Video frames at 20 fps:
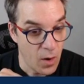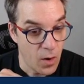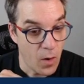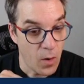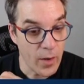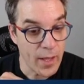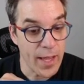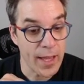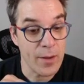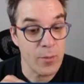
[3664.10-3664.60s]

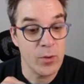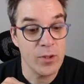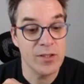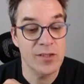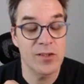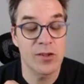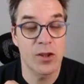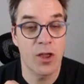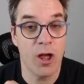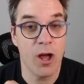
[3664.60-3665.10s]
Oh yeah, it
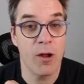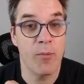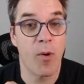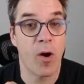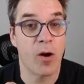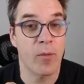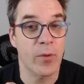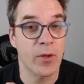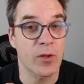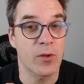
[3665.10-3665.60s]
was the
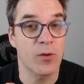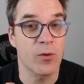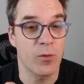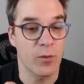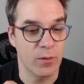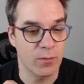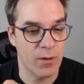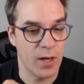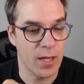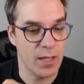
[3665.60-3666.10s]

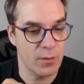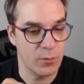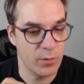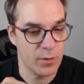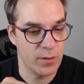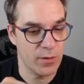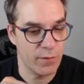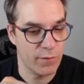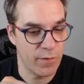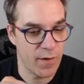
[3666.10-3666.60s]
barbecue, right,
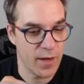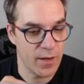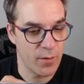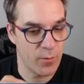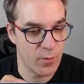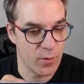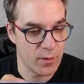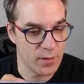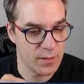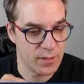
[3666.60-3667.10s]
with the
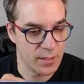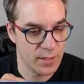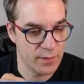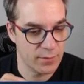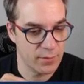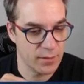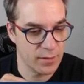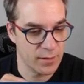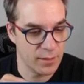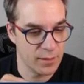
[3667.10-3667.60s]
fireworks and
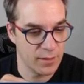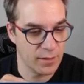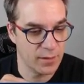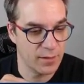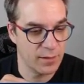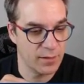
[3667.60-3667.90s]
everything.